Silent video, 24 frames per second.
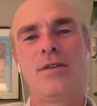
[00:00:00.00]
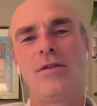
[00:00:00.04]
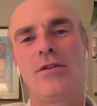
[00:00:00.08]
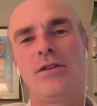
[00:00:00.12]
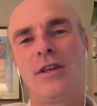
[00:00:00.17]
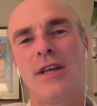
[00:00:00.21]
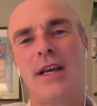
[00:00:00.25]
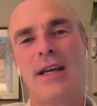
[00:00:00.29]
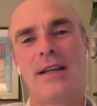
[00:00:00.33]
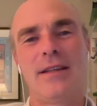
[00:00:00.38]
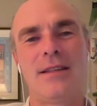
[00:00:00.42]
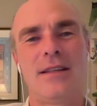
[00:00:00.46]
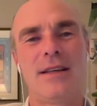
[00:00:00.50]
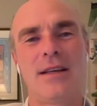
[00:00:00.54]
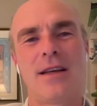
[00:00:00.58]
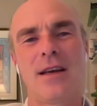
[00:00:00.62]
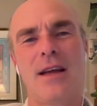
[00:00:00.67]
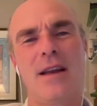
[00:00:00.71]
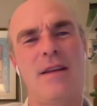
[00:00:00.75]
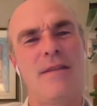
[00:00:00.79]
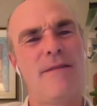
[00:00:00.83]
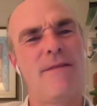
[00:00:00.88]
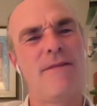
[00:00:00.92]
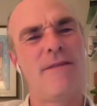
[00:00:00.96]
yet to
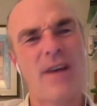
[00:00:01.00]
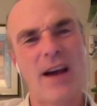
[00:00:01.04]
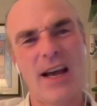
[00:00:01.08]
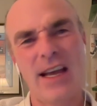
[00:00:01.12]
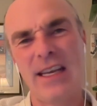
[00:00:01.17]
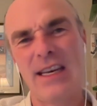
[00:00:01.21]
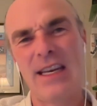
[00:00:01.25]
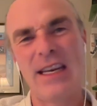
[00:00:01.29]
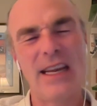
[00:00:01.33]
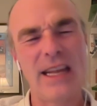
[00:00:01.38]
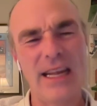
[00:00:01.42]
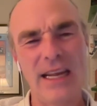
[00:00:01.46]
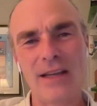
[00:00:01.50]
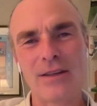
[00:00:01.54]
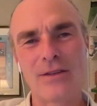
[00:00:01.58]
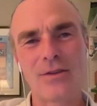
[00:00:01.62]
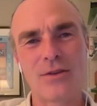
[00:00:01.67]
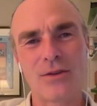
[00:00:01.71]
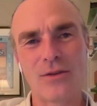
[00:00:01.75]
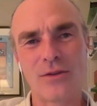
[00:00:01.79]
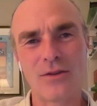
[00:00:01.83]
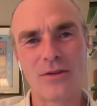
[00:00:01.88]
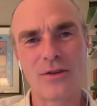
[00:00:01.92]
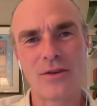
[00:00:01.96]
kind of find an
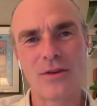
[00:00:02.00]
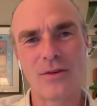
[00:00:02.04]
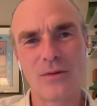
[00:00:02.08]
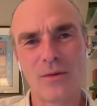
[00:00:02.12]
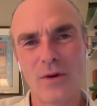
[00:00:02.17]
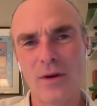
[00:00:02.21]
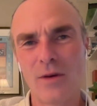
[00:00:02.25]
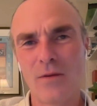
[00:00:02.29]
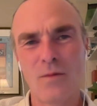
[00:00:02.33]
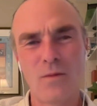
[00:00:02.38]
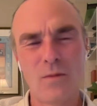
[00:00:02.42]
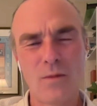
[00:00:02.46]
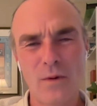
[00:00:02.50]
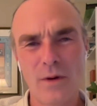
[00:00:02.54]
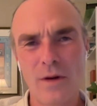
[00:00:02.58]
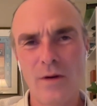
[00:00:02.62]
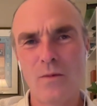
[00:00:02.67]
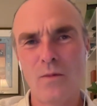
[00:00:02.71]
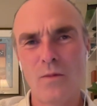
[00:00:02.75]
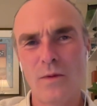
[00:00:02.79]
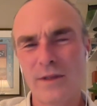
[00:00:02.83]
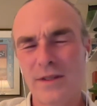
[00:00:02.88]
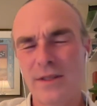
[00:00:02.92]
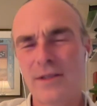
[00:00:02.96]
answer to.
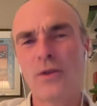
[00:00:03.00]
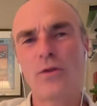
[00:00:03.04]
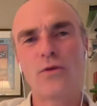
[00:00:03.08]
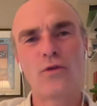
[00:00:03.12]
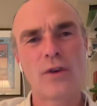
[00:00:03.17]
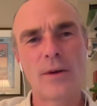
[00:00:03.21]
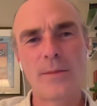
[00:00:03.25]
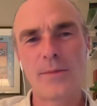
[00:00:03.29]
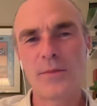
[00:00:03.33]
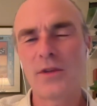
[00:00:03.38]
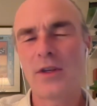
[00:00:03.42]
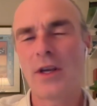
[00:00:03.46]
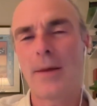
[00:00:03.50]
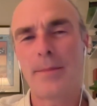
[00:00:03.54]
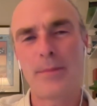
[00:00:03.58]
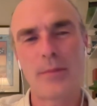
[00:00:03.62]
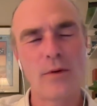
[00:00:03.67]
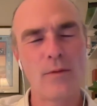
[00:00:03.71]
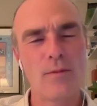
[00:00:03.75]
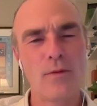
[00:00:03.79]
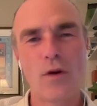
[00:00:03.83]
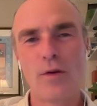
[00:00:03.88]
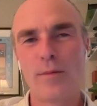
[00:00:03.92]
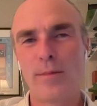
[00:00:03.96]
What still trips you up
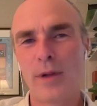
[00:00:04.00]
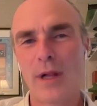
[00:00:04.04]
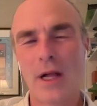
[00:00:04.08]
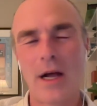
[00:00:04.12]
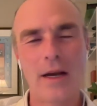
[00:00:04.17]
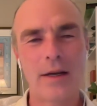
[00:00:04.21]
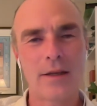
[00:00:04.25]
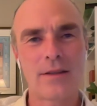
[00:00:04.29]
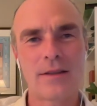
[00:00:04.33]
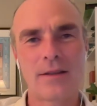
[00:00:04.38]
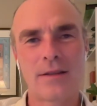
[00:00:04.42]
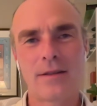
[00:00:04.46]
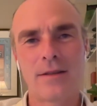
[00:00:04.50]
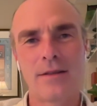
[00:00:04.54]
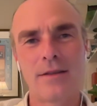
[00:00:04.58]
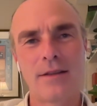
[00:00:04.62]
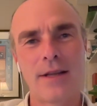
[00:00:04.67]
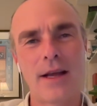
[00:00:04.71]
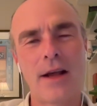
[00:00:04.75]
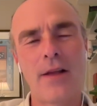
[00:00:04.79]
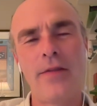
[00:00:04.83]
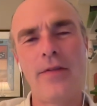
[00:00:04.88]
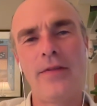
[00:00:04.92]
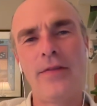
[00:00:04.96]
or roadblocks
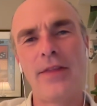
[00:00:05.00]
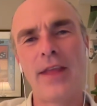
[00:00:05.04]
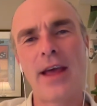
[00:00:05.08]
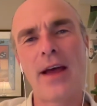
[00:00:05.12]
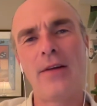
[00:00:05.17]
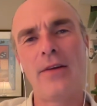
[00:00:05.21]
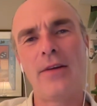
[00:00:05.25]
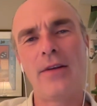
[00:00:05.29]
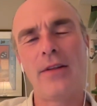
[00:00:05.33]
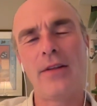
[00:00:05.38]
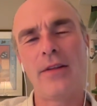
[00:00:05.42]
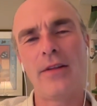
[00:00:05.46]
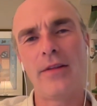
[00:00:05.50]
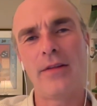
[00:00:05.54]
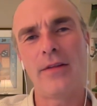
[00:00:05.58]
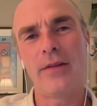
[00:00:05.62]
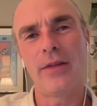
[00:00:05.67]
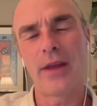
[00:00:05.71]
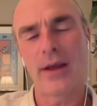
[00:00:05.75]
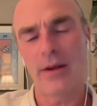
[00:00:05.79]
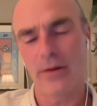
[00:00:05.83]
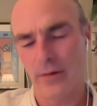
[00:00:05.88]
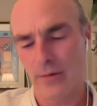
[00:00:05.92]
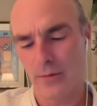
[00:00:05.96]
down
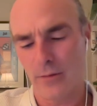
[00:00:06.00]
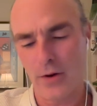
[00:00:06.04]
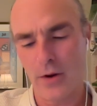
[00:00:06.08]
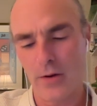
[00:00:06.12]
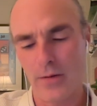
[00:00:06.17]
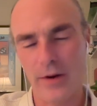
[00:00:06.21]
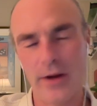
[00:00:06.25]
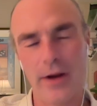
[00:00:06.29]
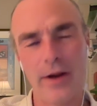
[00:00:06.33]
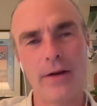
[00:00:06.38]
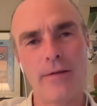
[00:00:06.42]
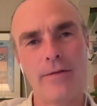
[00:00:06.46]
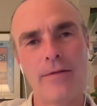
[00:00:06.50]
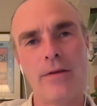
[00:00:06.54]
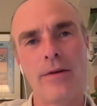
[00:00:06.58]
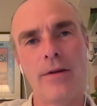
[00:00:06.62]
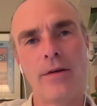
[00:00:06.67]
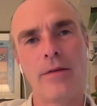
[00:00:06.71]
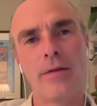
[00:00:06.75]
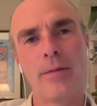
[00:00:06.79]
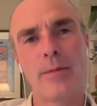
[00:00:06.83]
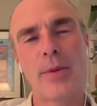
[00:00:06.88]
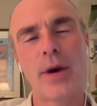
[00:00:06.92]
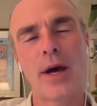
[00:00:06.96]
the road here
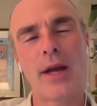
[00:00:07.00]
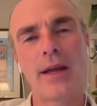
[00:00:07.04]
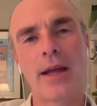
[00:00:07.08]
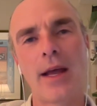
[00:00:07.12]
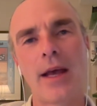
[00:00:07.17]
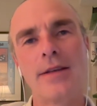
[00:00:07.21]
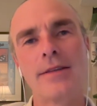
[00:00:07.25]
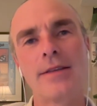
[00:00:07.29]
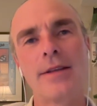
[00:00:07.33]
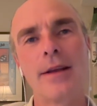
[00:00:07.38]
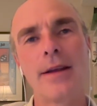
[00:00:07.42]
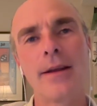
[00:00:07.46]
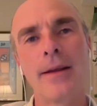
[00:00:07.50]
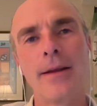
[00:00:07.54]
for podcasting?